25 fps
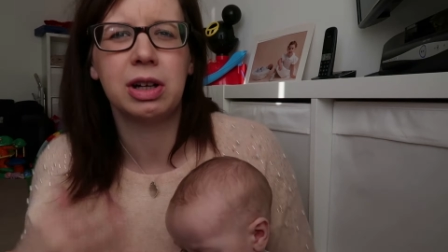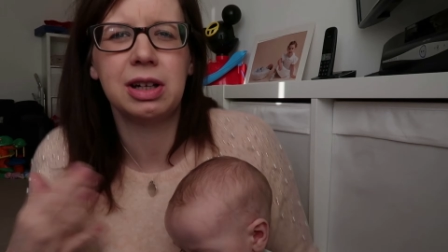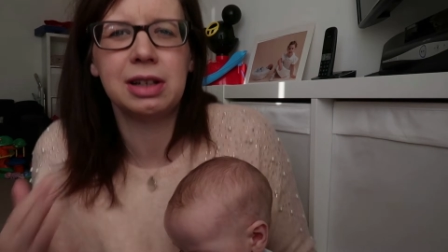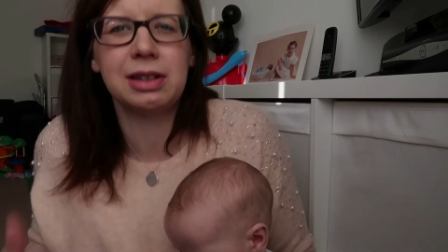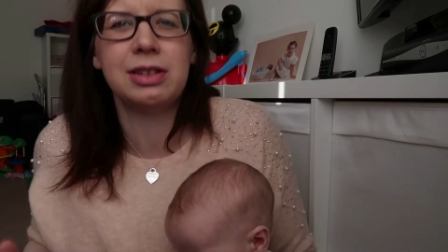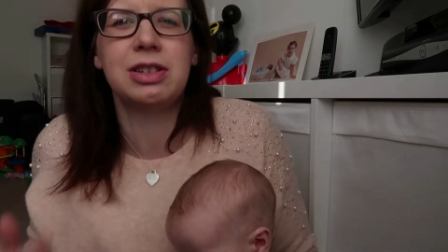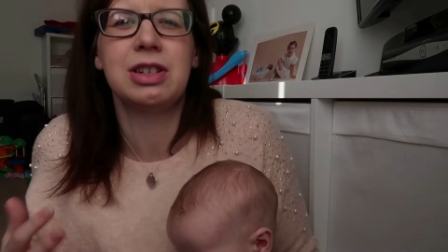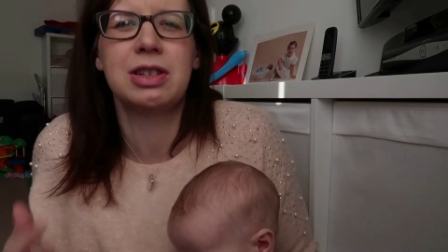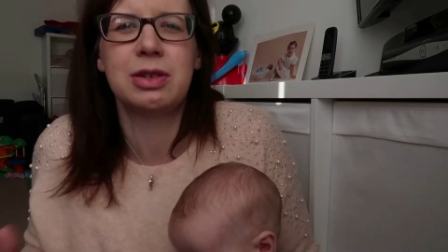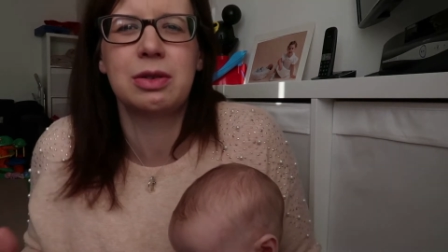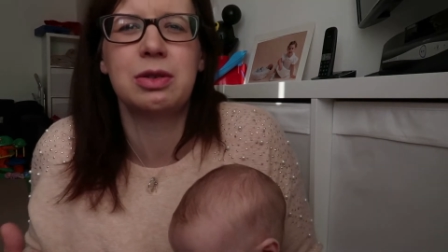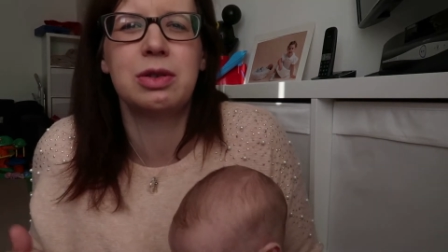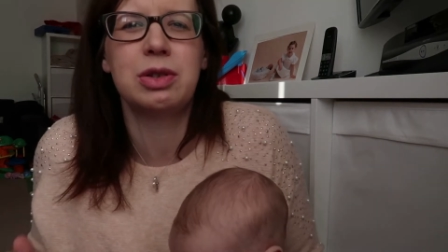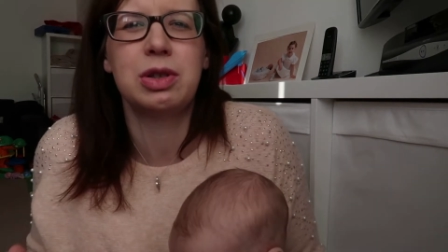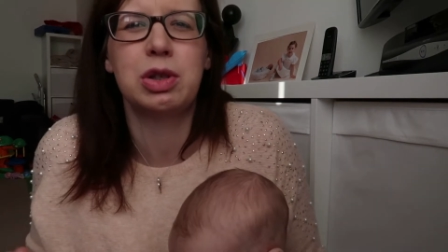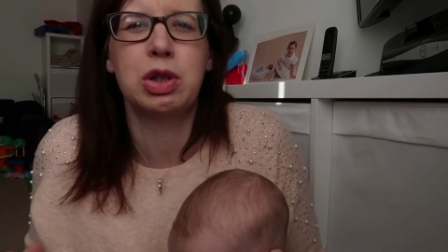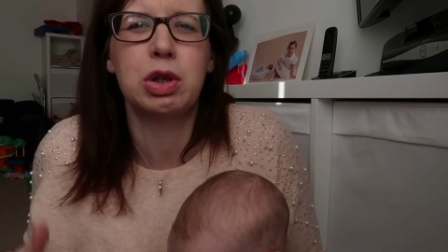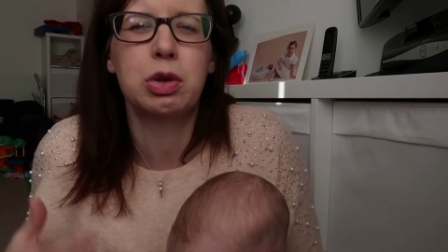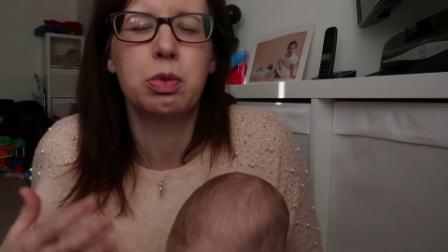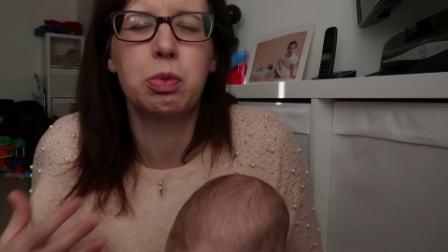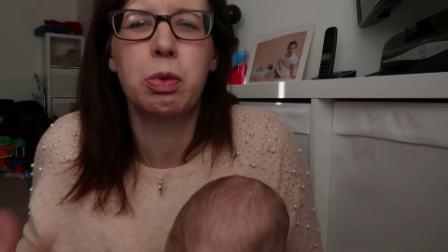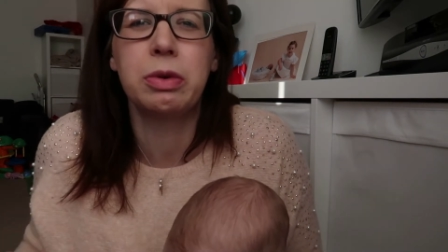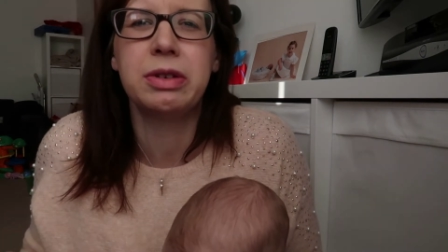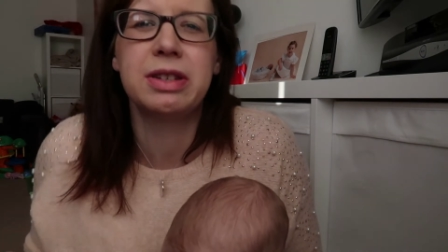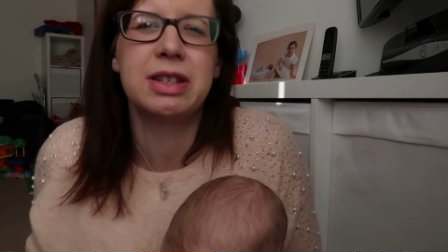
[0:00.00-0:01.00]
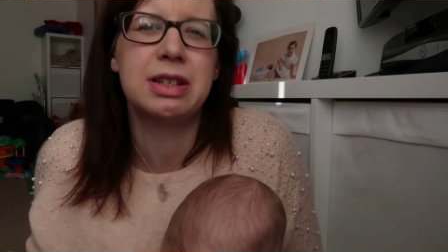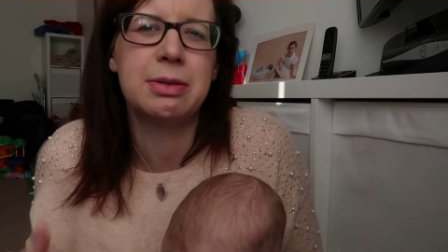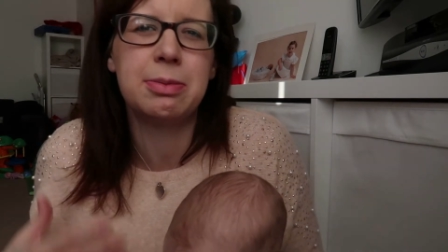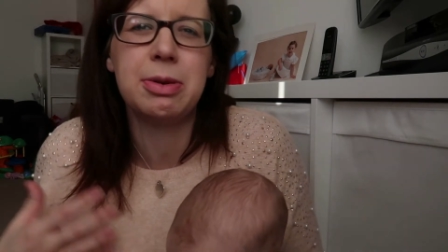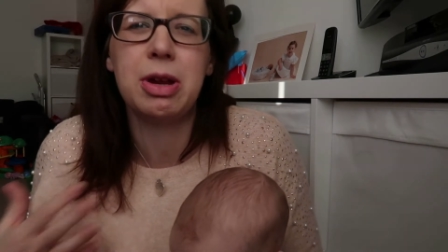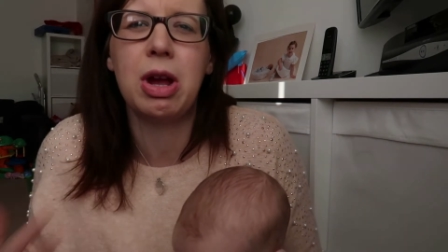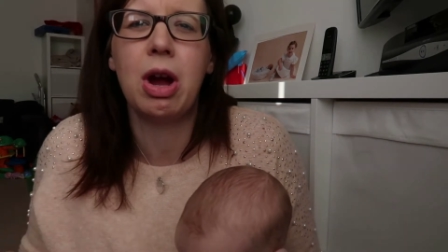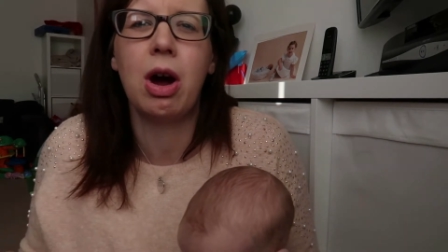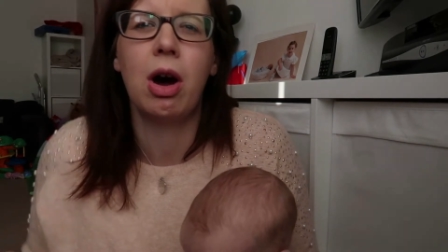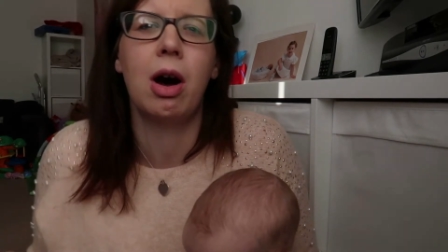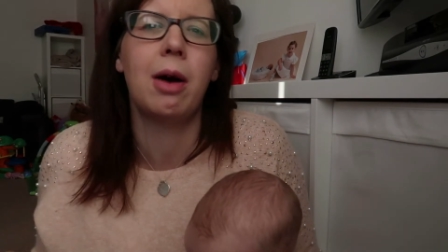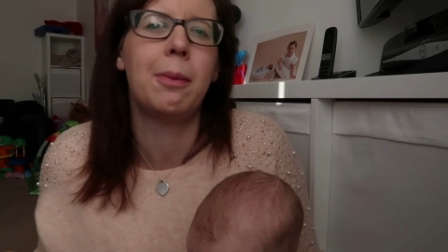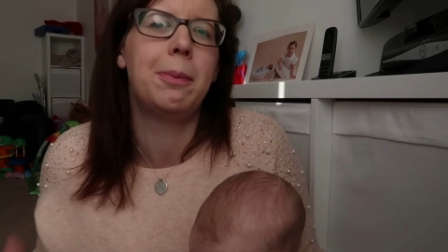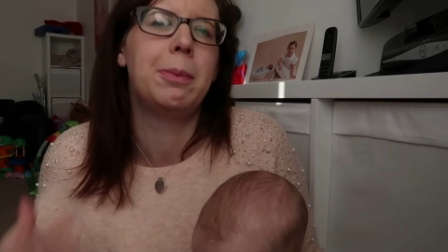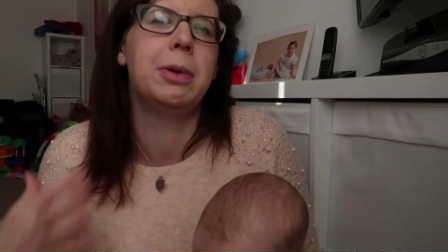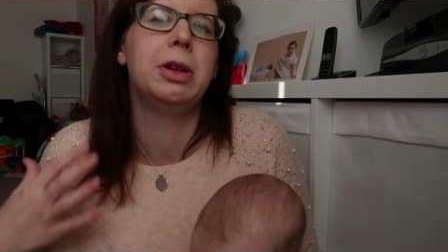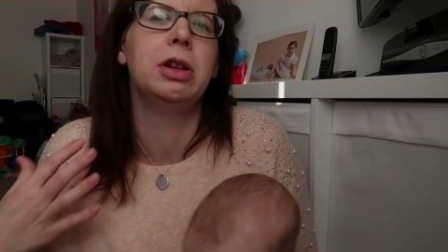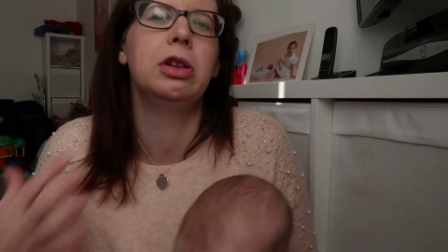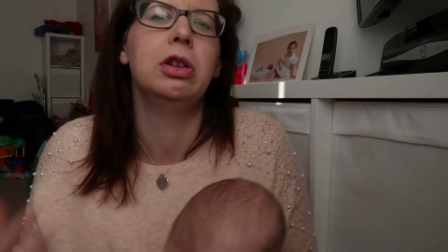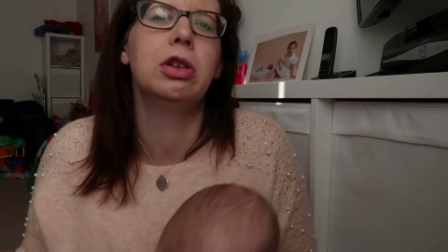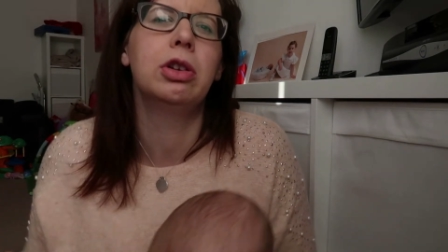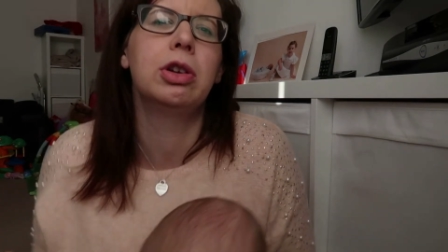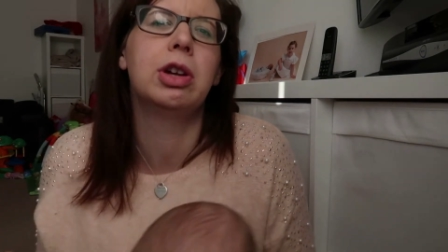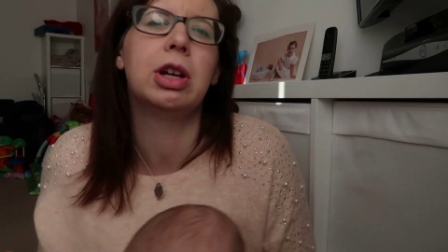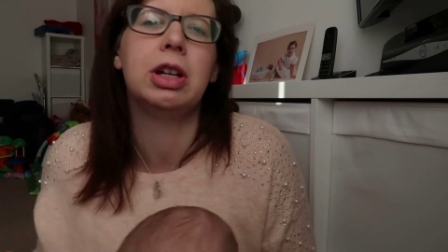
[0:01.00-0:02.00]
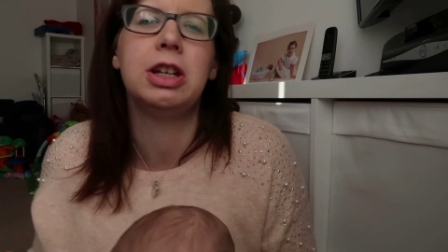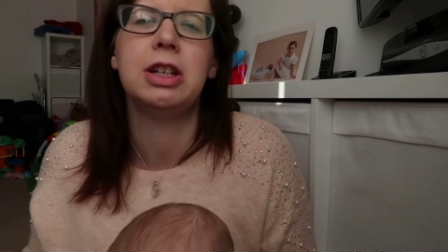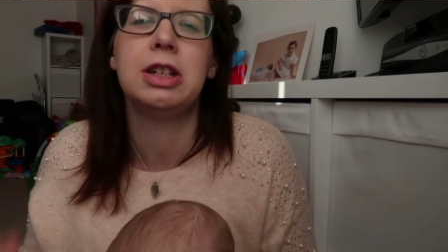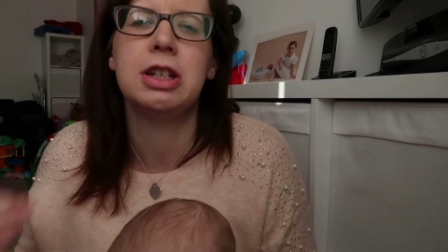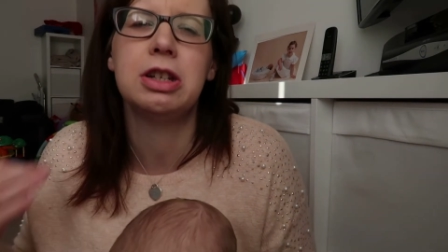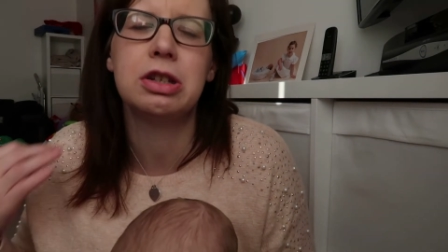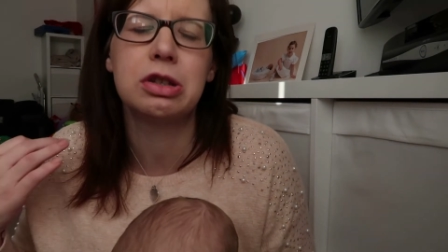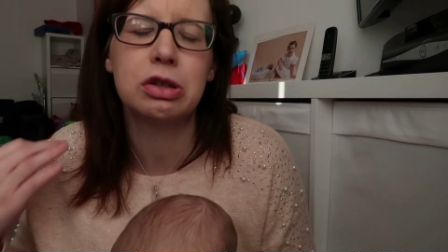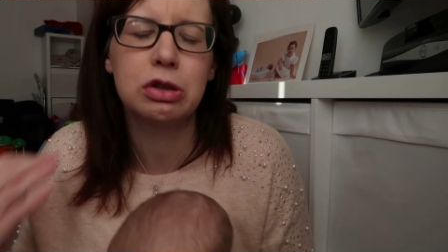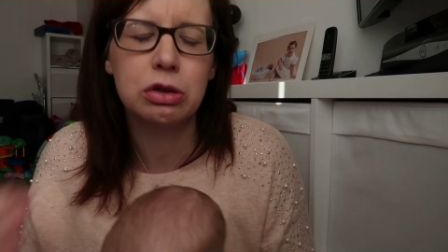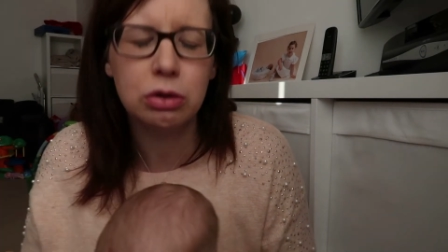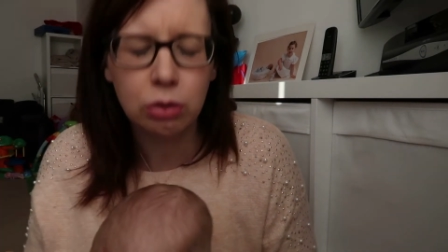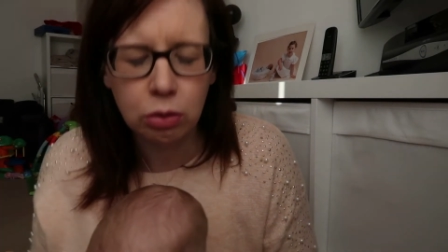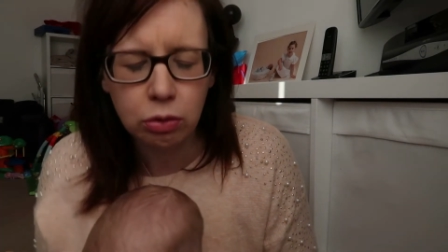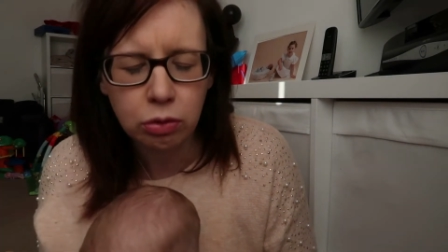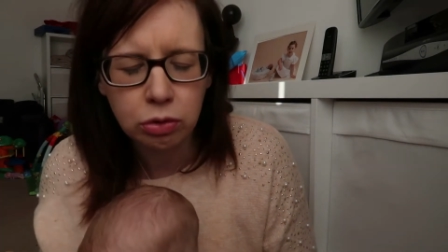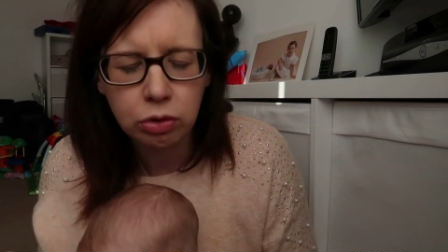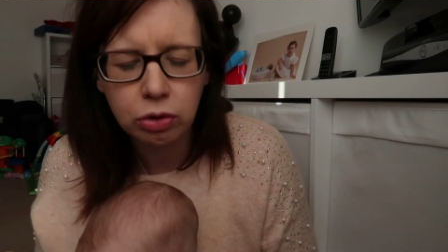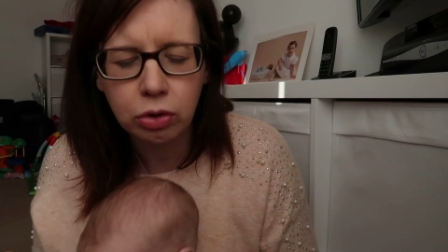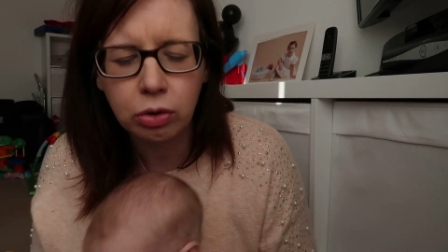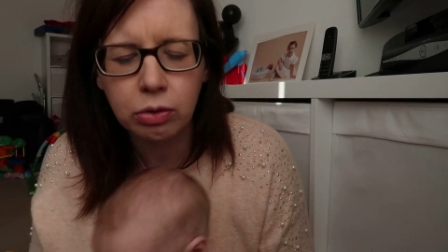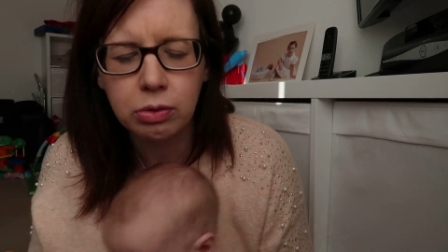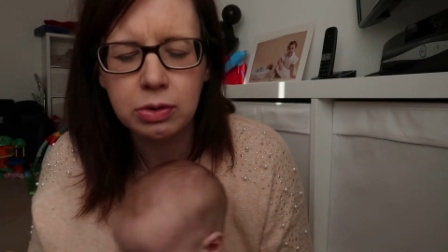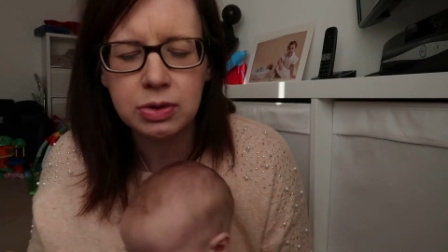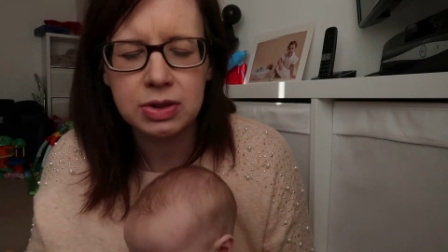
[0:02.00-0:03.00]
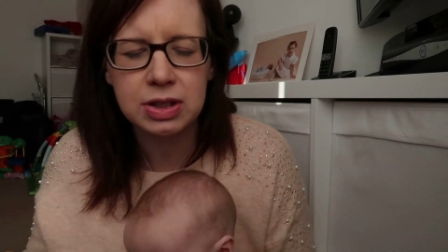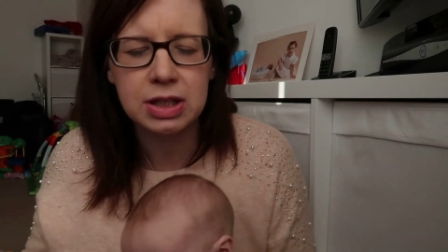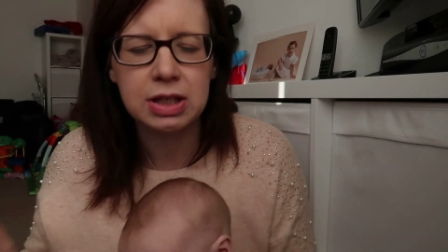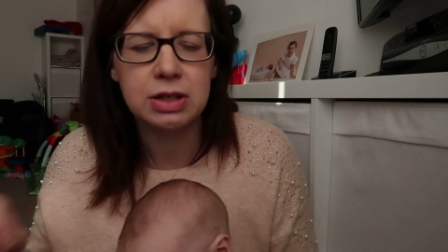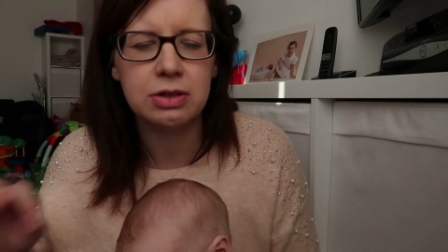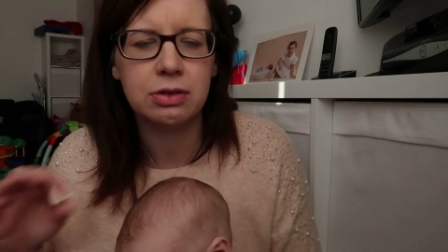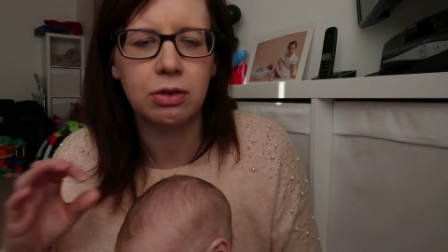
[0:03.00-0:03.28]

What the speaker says: He just wants to be up and looking, and he's so nosy.